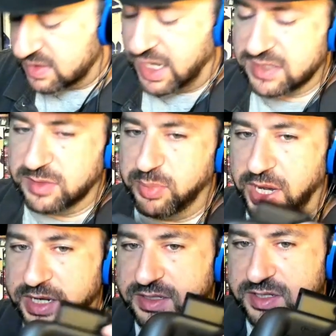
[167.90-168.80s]
has a
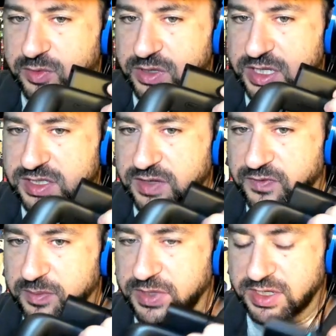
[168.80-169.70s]
button to release it
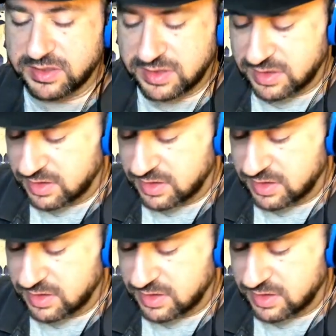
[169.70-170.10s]
from this.